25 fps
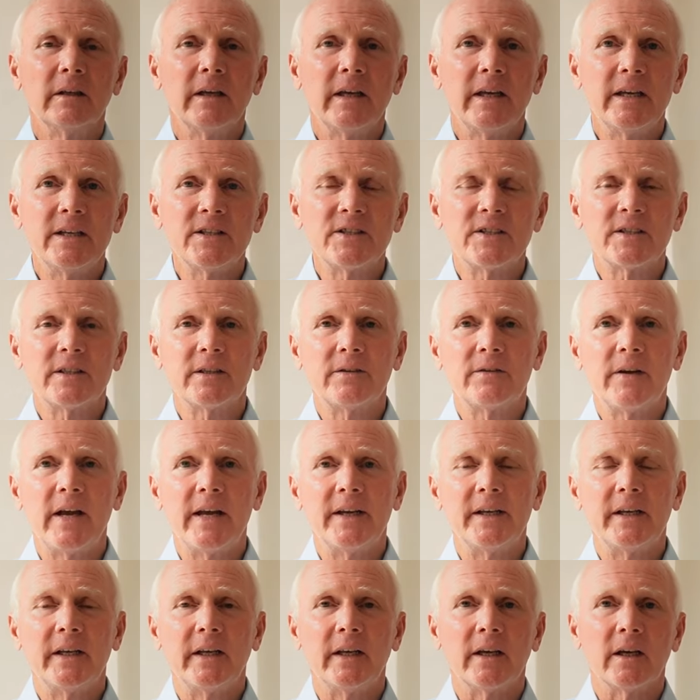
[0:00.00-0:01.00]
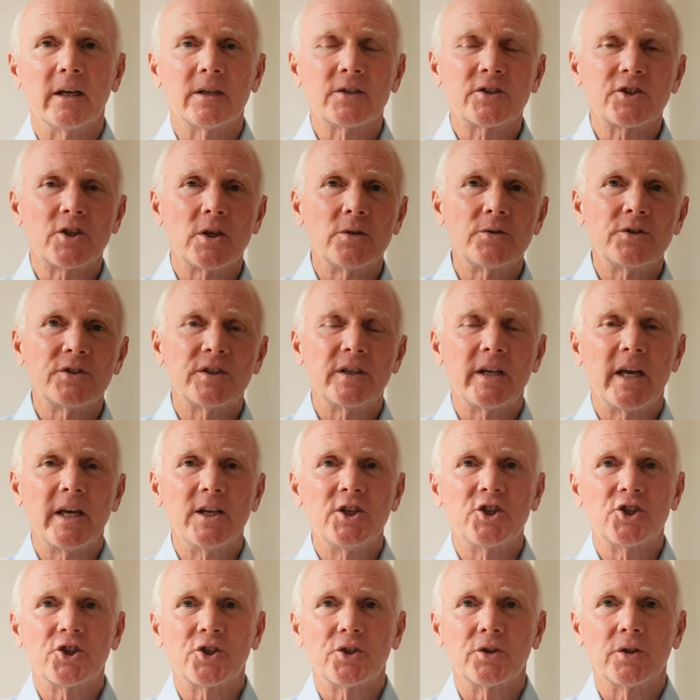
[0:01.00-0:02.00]
Is there any
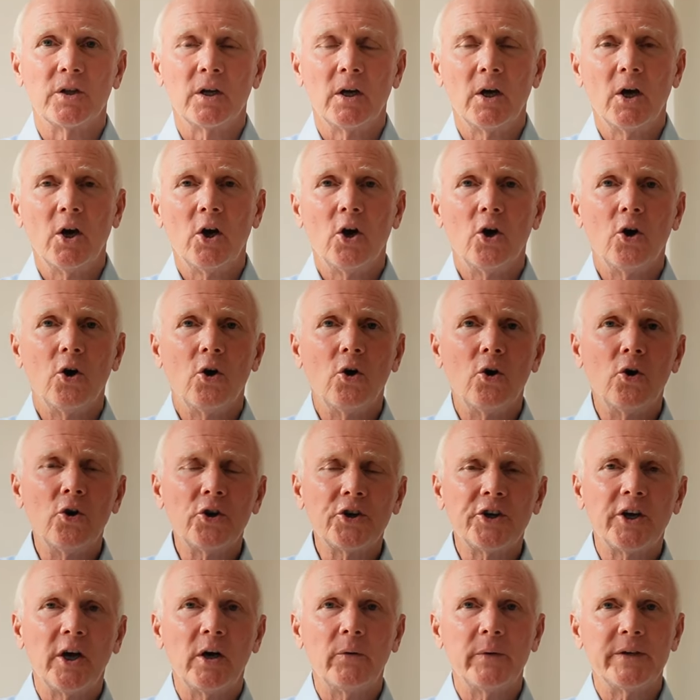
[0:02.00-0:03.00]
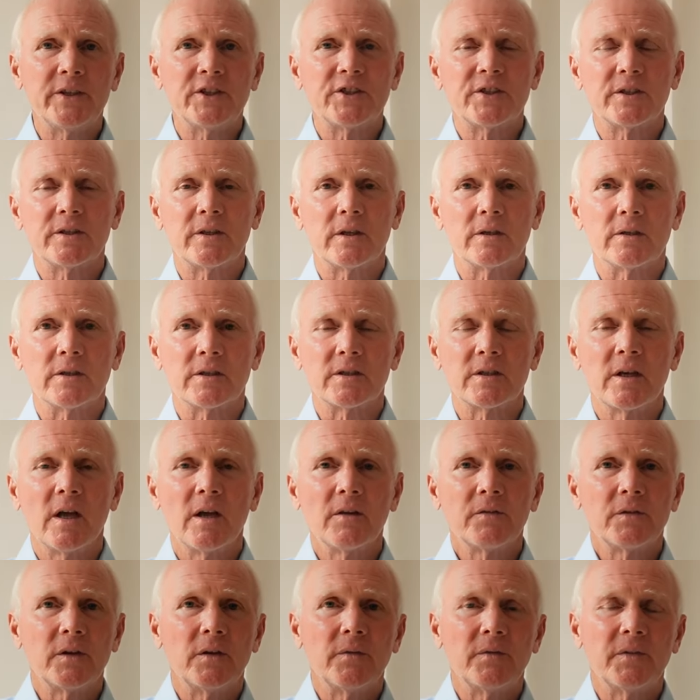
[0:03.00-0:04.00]
association or coincidence
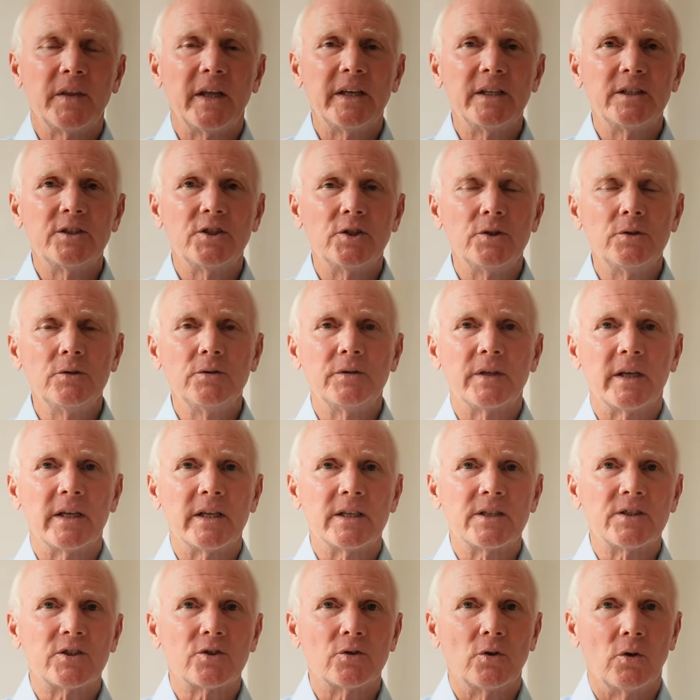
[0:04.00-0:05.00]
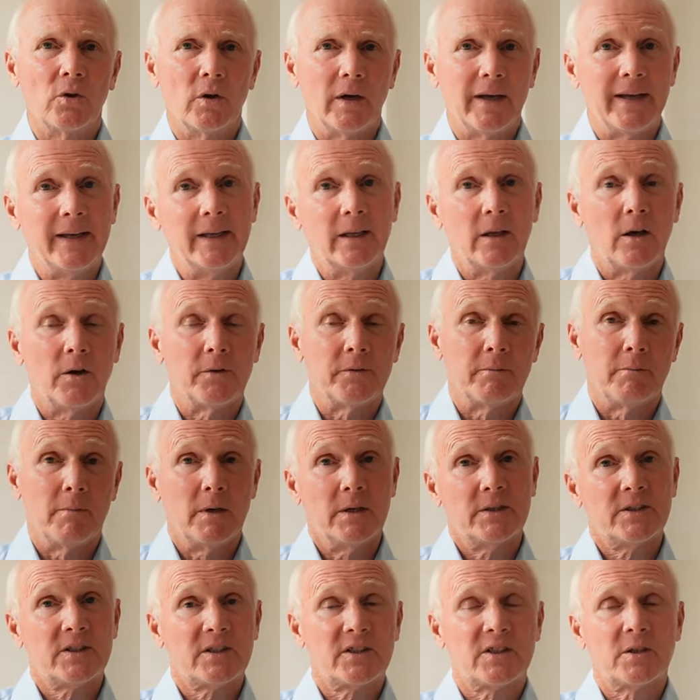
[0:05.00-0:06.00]
that they do this, or Elon
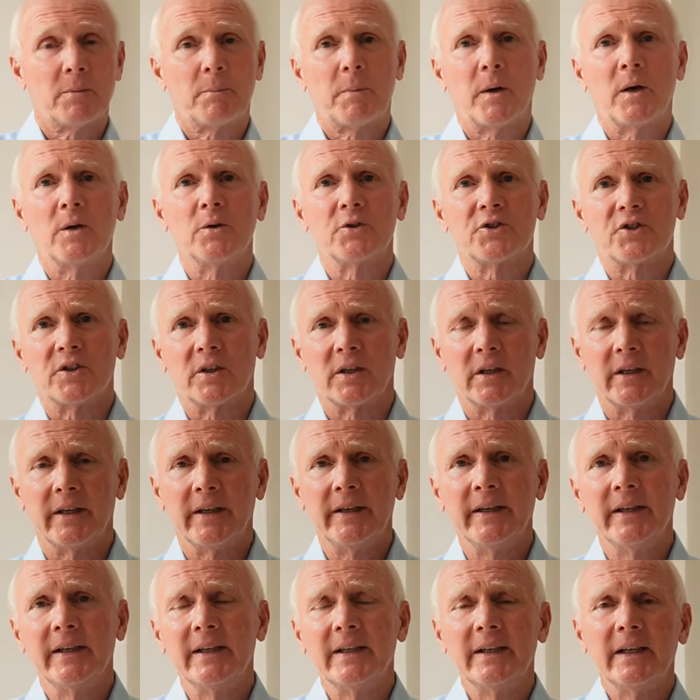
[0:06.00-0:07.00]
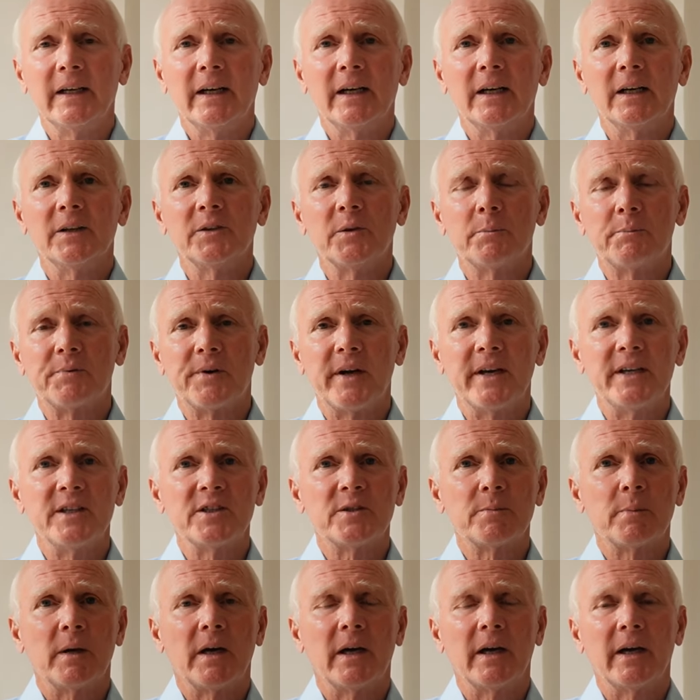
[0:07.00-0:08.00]
Musk supposedly, uh, the
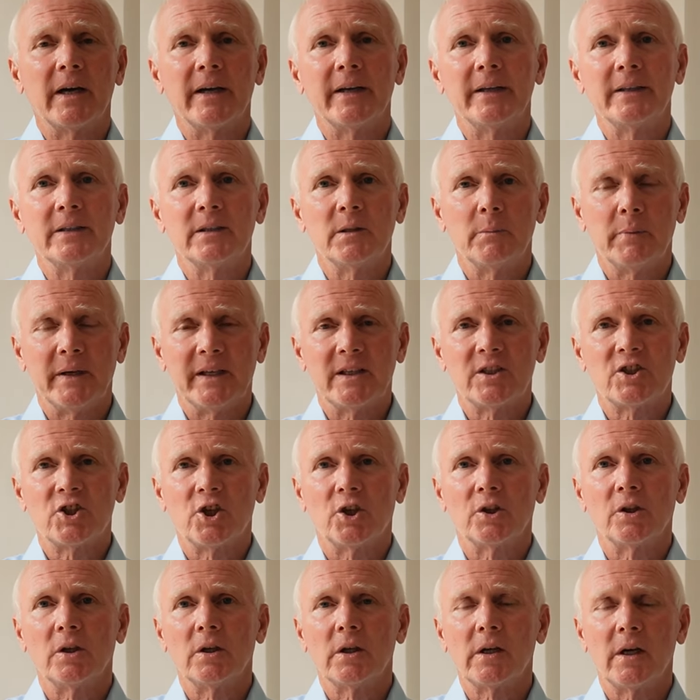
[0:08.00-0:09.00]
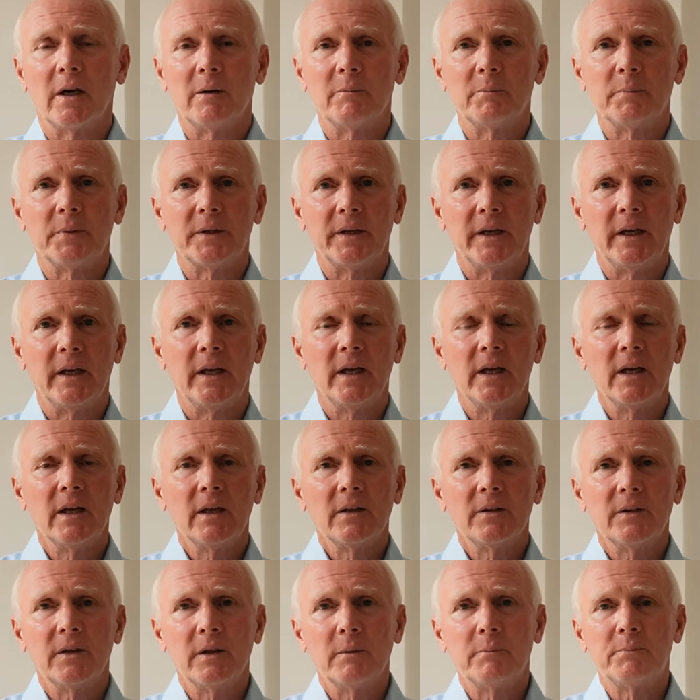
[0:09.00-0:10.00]
brains behind the big tunnel company,
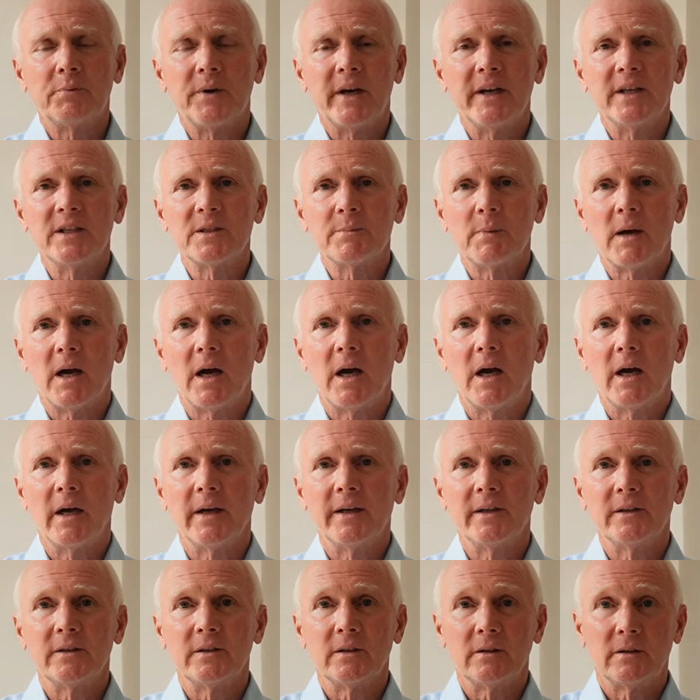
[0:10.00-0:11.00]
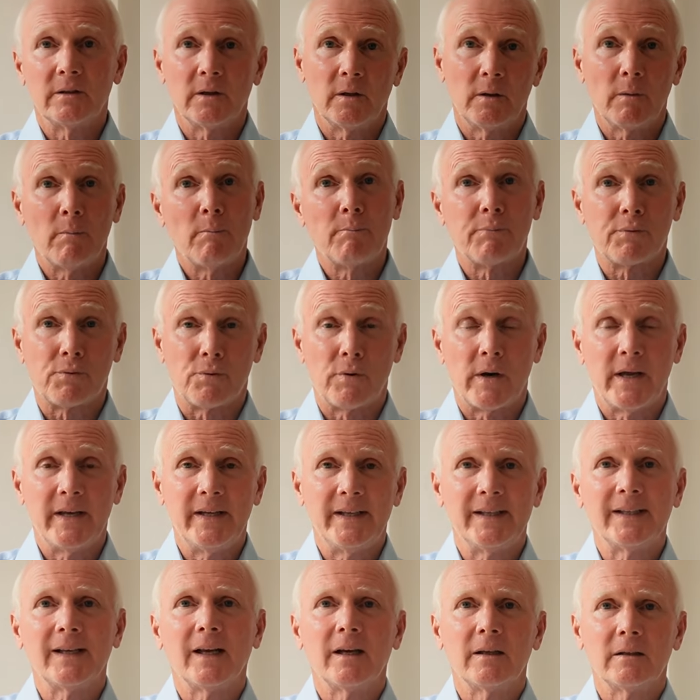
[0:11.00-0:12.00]
the brains behind the
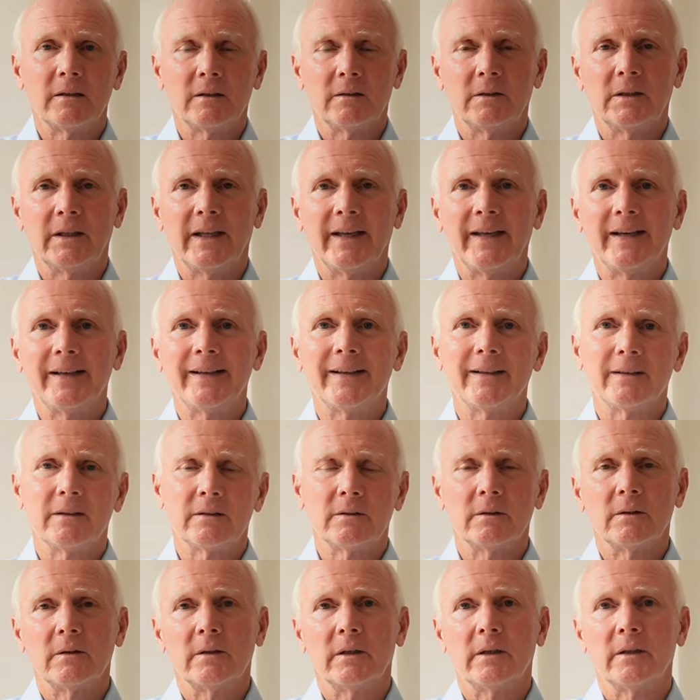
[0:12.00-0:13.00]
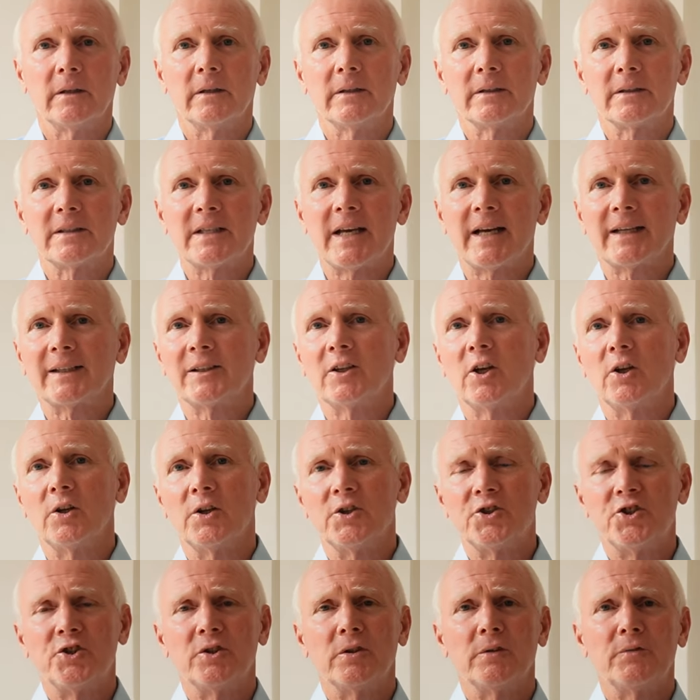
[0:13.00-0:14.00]
brain link uh,
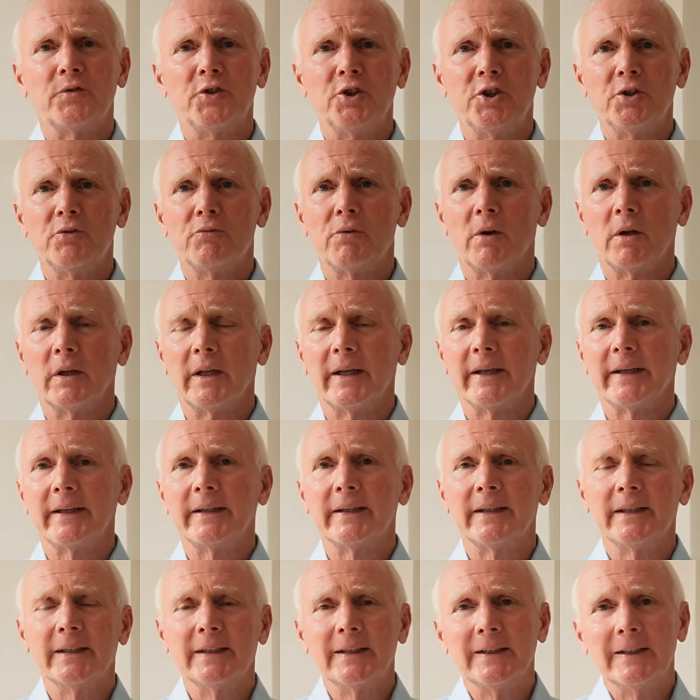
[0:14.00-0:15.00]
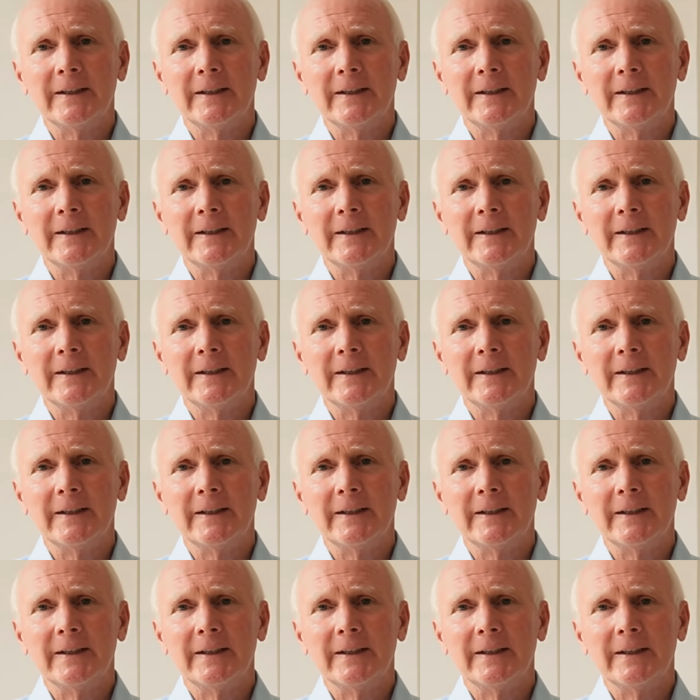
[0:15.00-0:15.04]
technology of Neuralink.